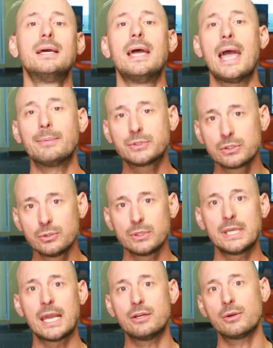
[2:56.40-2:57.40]

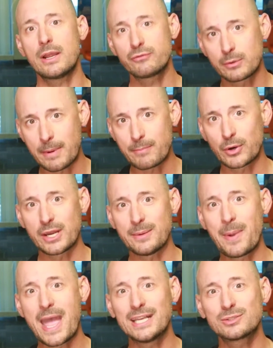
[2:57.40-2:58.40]
Absolutely, I don't have to remember any
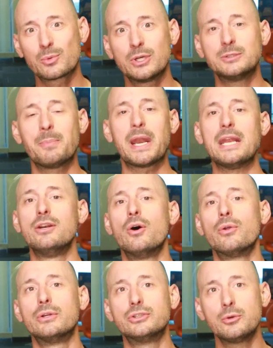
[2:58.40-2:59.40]
passwords, but I
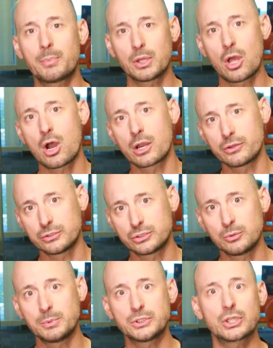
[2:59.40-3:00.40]
know they're super long and they're
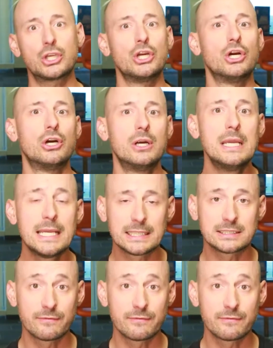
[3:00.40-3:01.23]
super secure. It's a